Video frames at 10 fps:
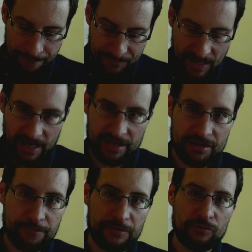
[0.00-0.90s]
And
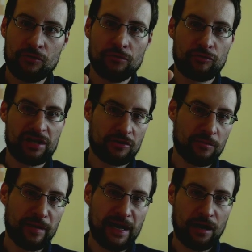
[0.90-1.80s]
if you run a
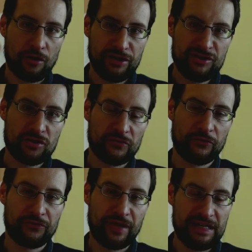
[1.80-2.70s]
compiler on each of
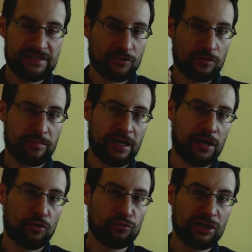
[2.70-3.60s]
those files, the compiler
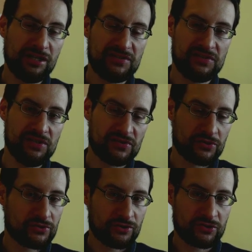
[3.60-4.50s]
only sees the
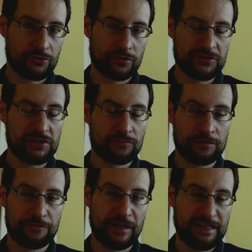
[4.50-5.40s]
source code of this
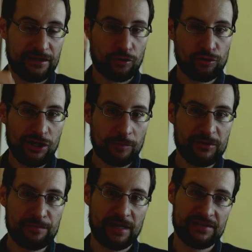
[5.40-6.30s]
one file and only
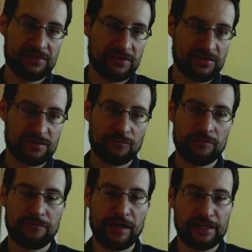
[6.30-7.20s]
optimizes in this one
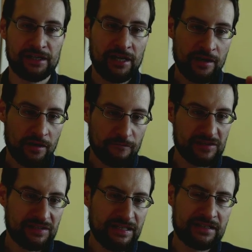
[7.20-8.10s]
file.
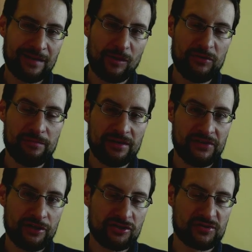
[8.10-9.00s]
With link time
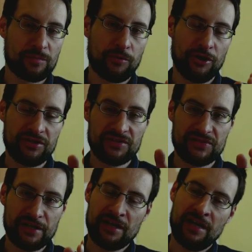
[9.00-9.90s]
optimizations, the point is
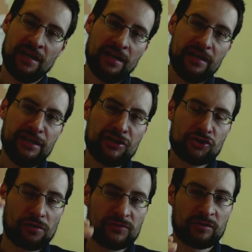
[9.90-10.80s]
that each
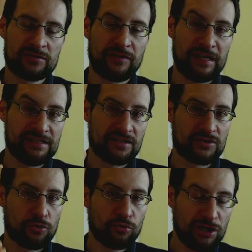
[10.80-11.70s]
of those files is
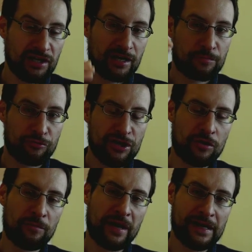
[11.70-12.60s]
only like
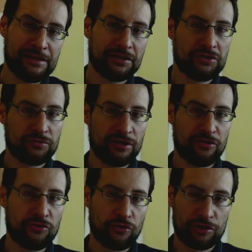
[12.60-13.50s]
pre-compiled into an
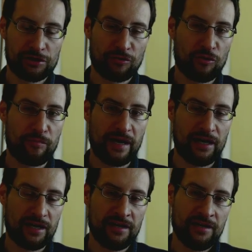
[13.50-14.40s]
internal
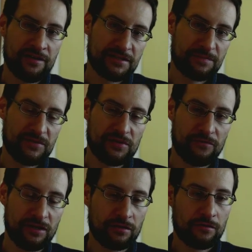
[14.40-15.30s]
compiler
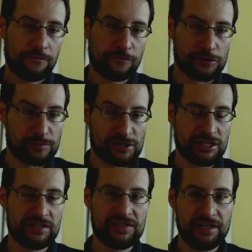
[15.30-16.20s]
specific format,
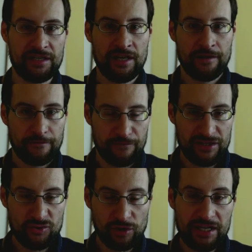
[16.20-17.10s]
and then
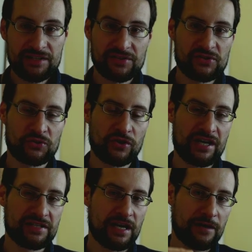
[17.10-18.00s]
when you link this
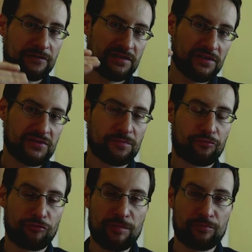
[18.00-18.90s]
together after this
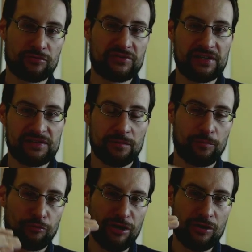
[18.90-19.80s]
pre-processing,
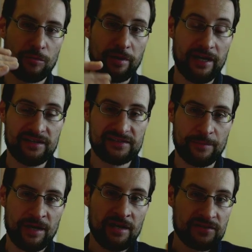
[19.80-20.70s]
pre-compiling
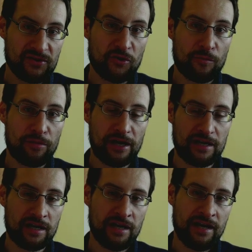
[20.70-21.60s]
step, the
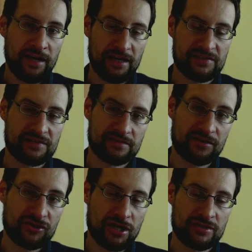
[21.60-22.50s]
compiler has the
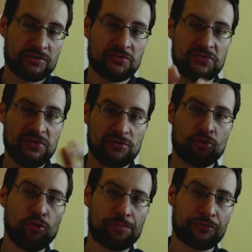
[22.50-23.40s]
chance to see the
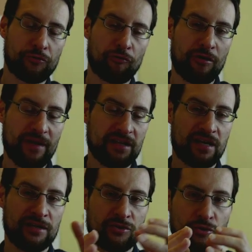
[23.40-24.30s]
whole program and
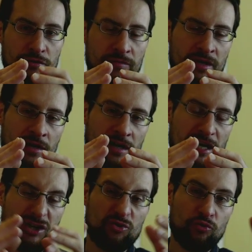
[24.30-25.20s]
can
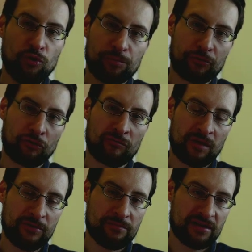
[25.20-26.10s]
do whole program
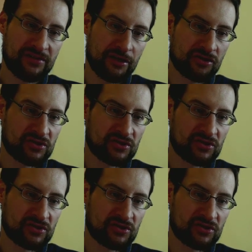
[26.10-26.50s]
optimization.